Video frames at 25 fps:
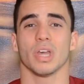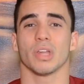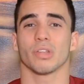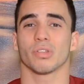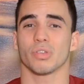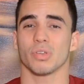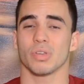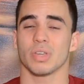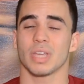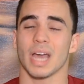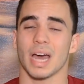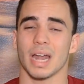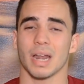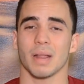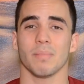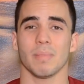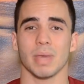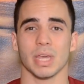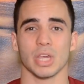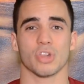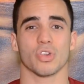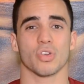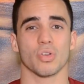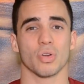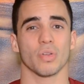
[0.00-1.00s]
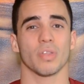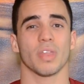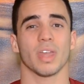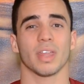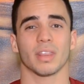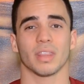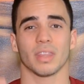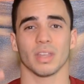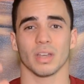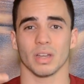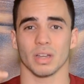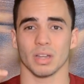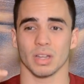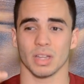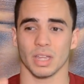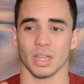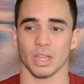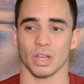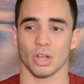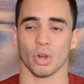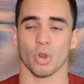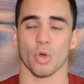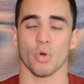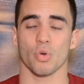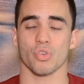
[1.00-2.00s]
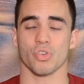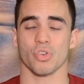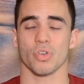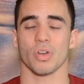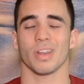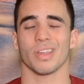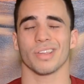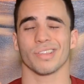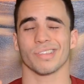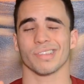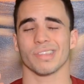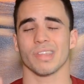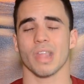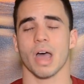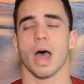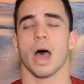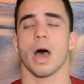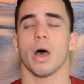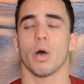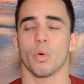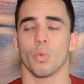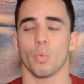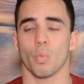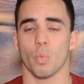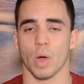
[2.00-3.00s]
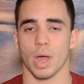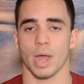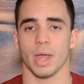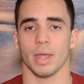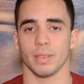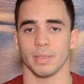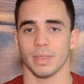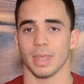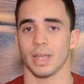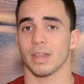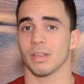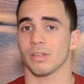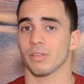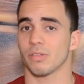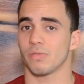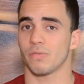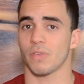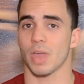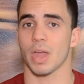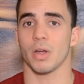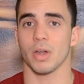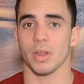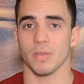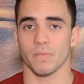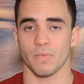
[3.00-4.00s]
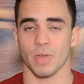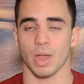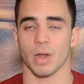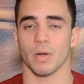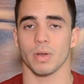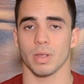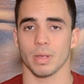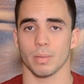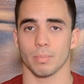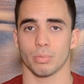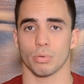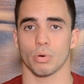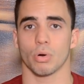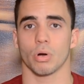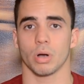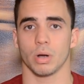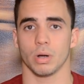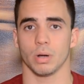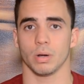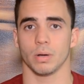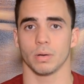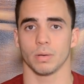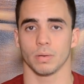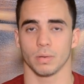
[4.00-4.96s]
So you got to make sure that the enclosure is not wet. That is very important.